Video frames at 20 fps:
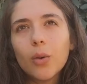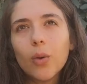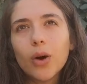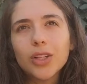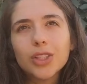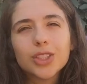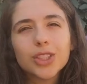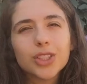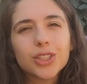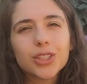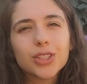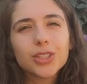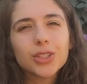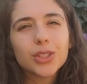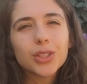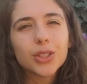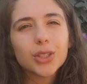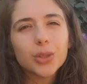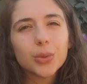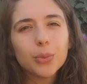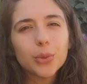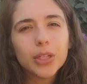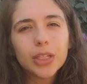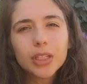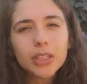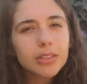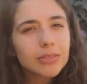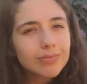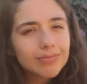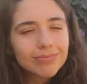Walters
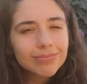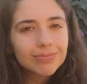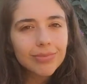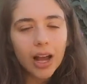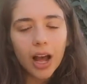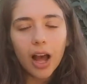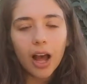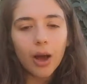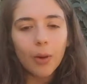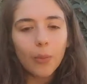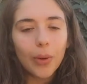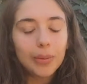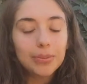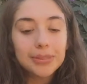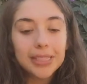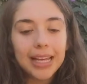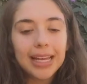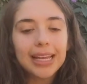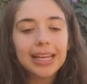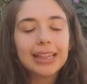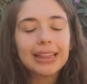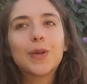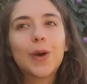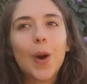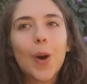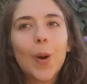Kluwer website,